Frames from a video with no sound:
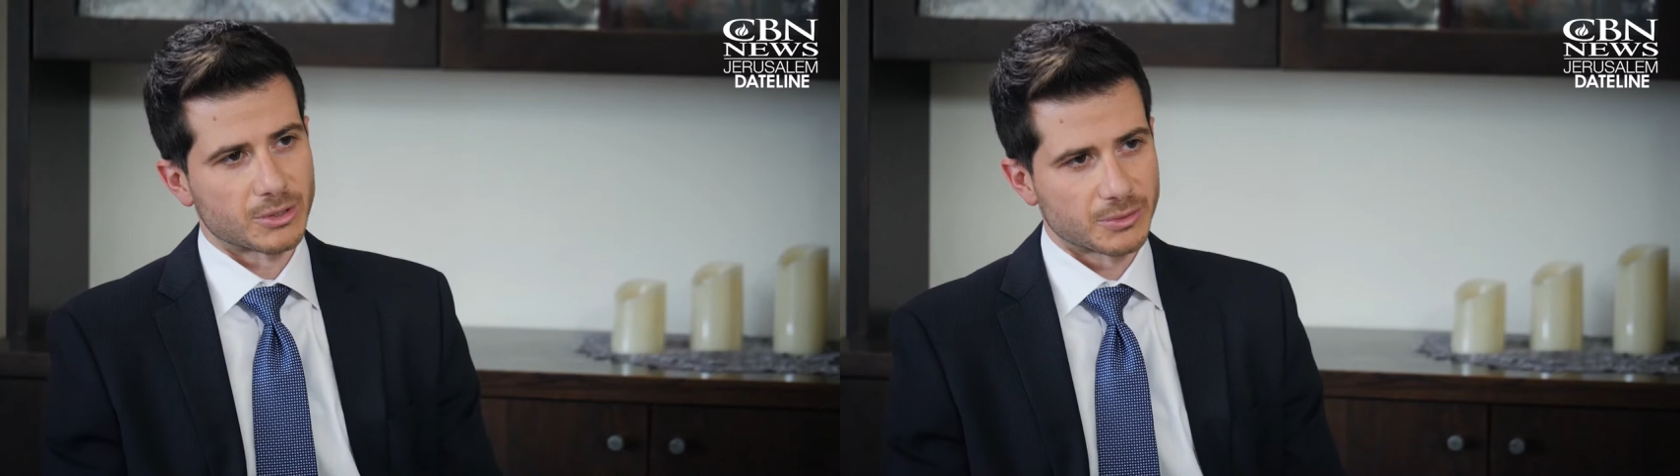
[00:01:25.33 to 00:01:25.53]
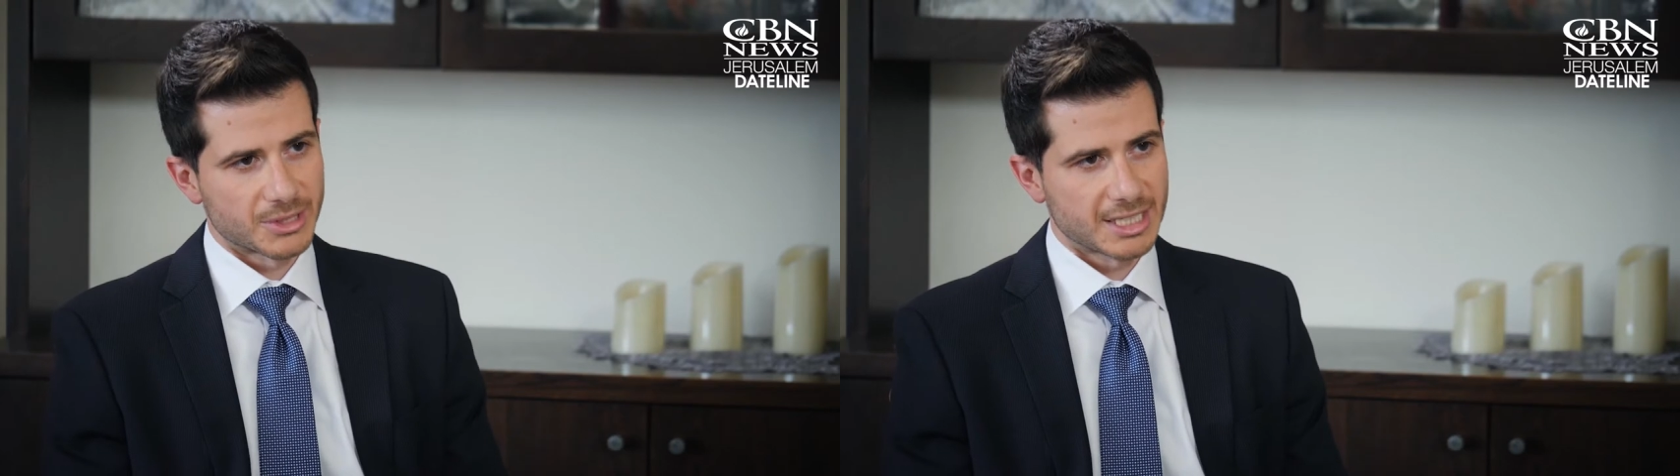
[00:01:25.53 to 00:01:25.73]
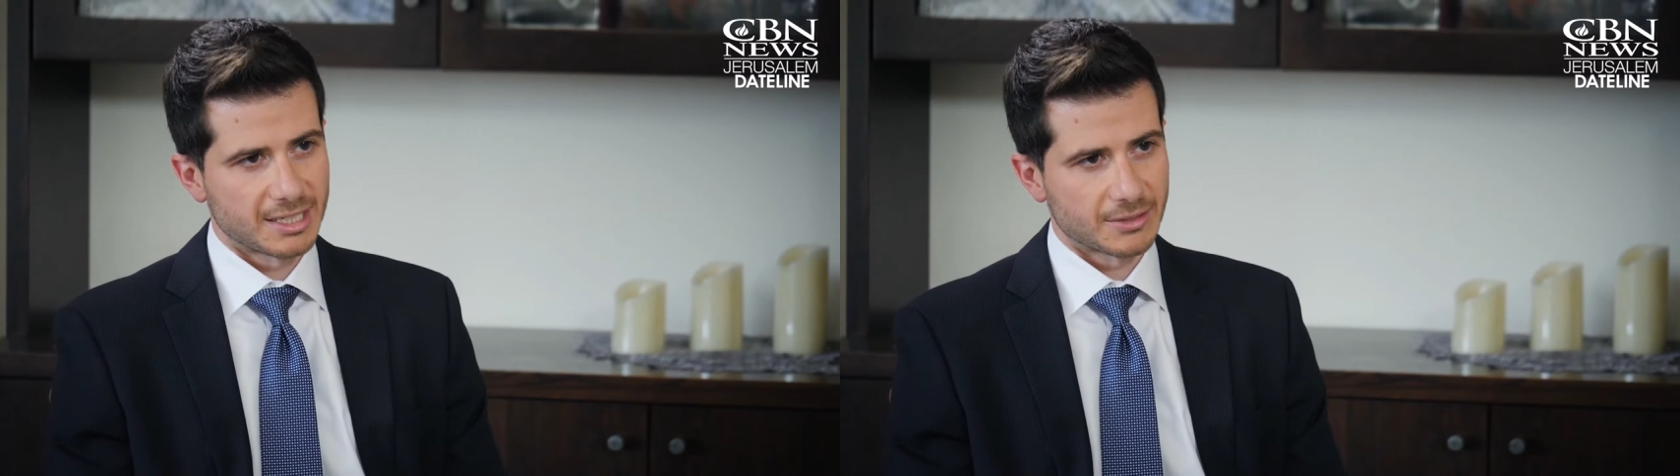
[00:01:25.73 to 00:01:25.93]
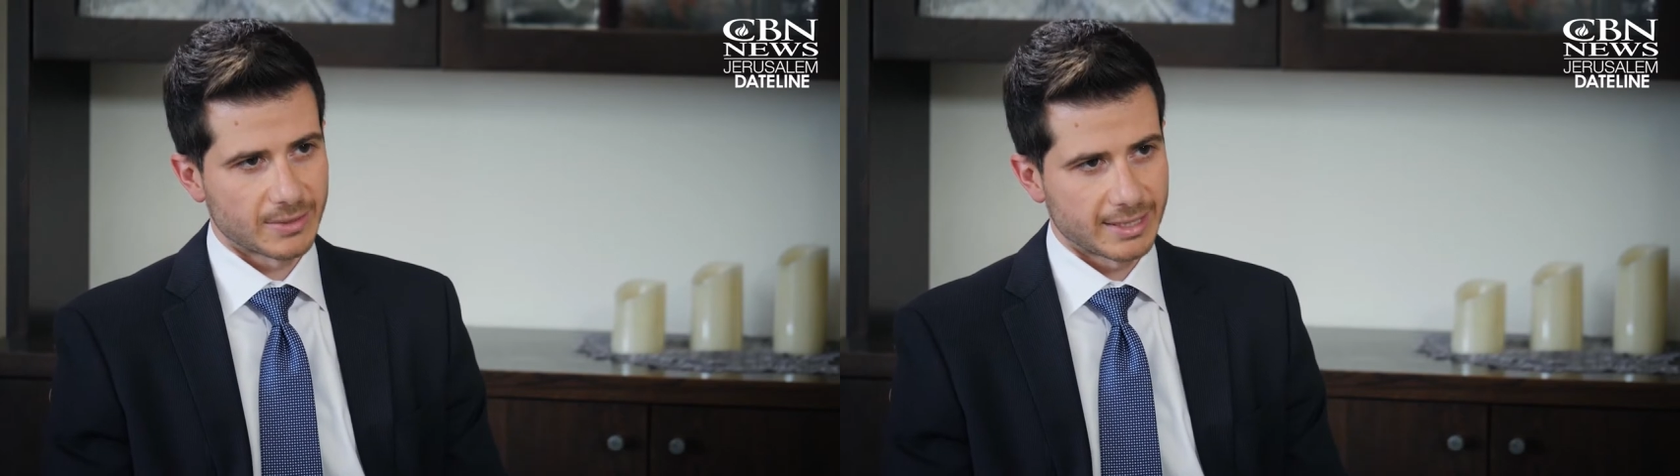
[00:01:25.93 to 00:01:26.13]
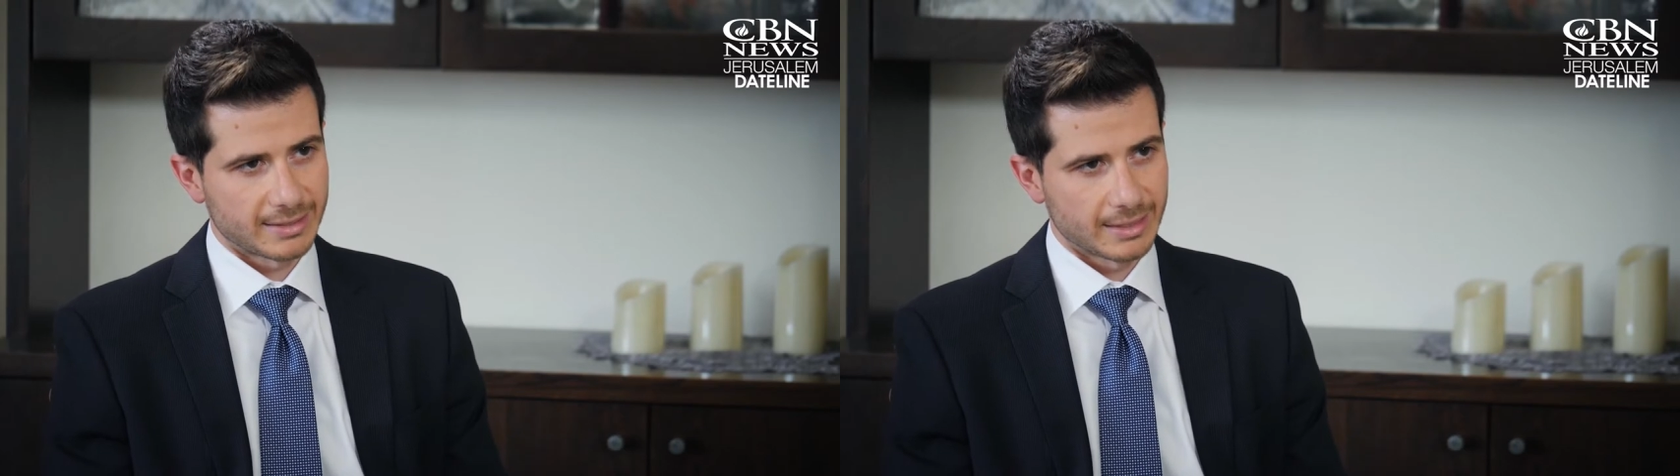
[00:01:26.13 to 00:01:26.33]
where we're sitting
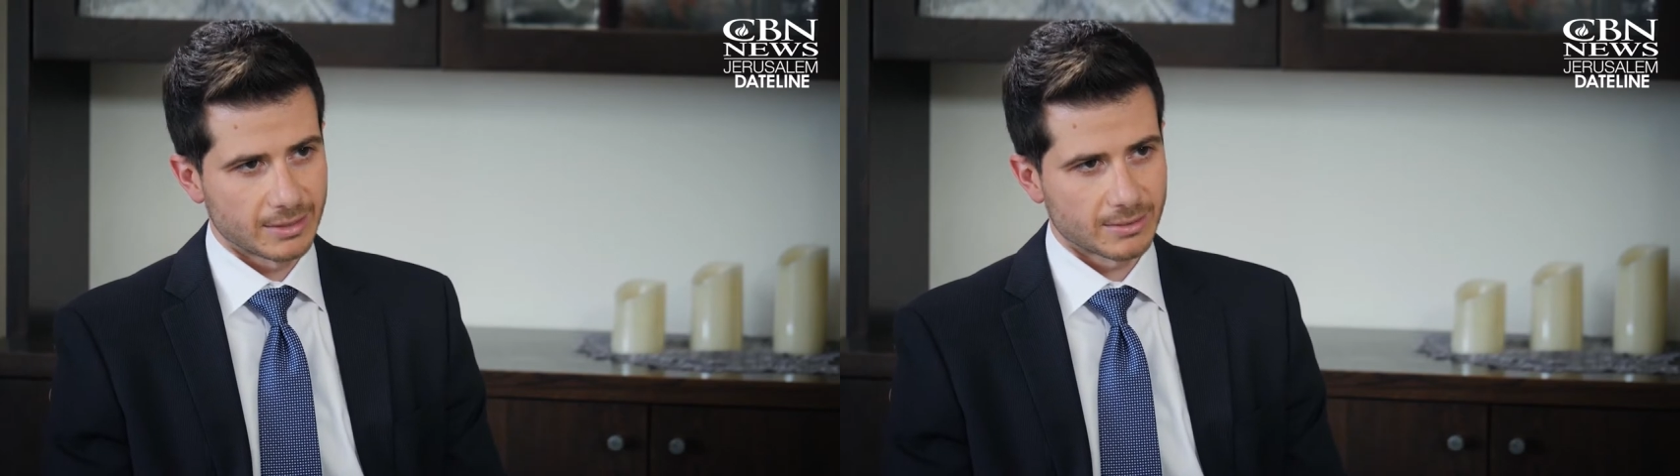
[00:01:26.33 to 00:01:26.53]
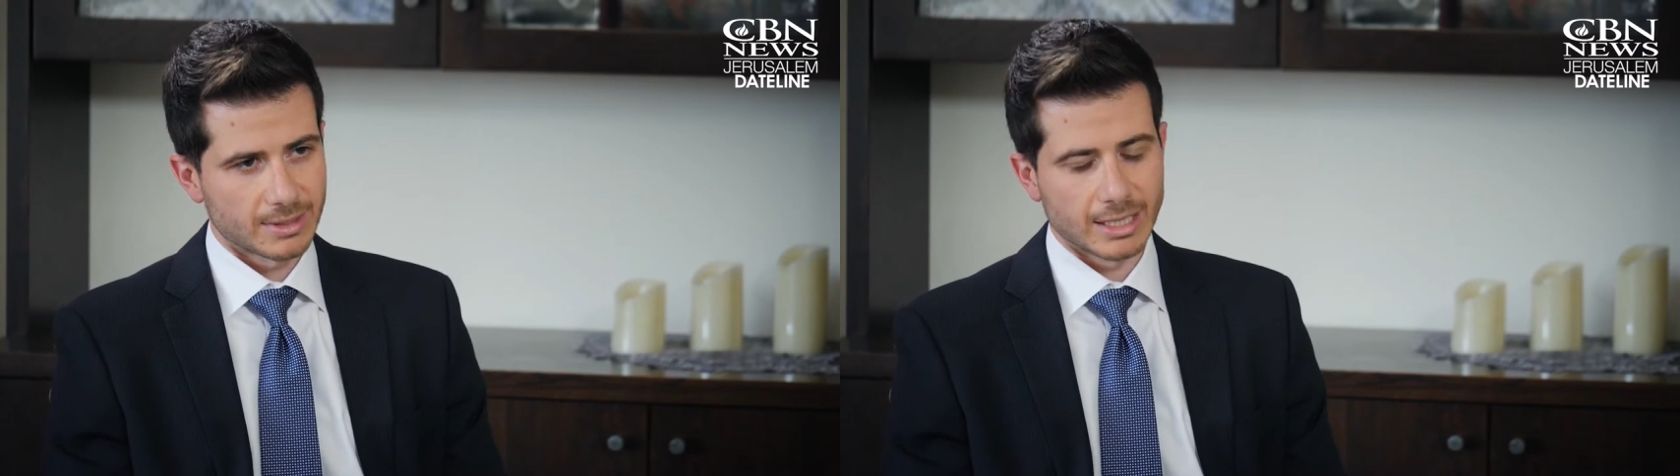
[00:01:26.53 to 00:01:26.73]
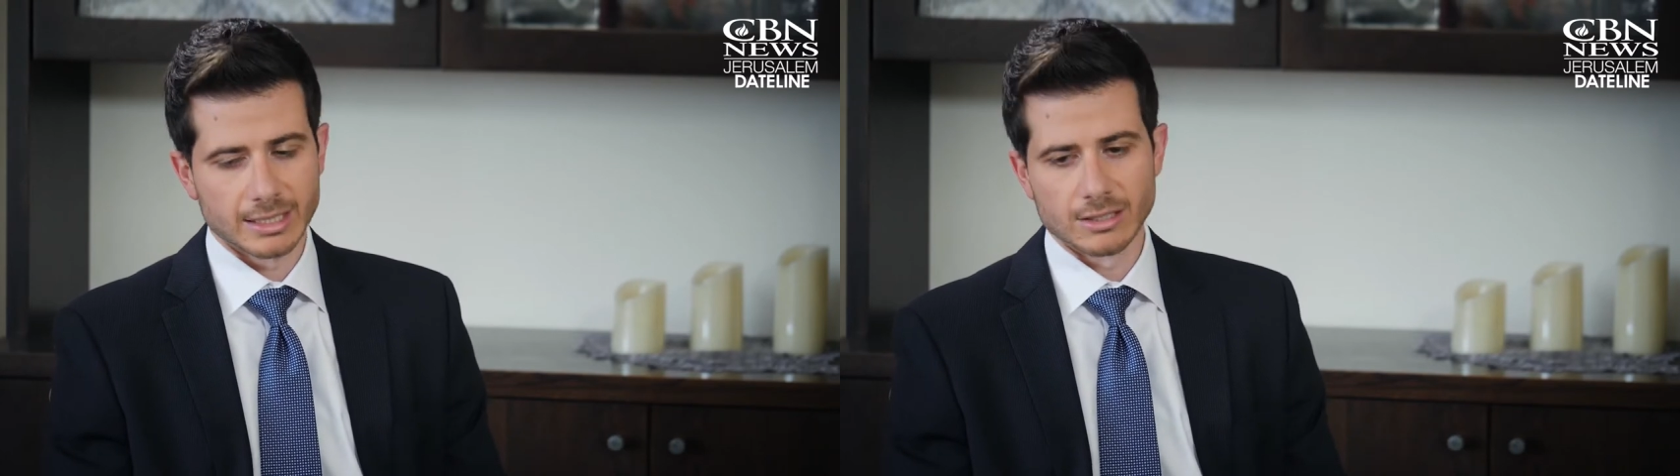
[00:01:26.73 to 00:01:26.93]
right now, and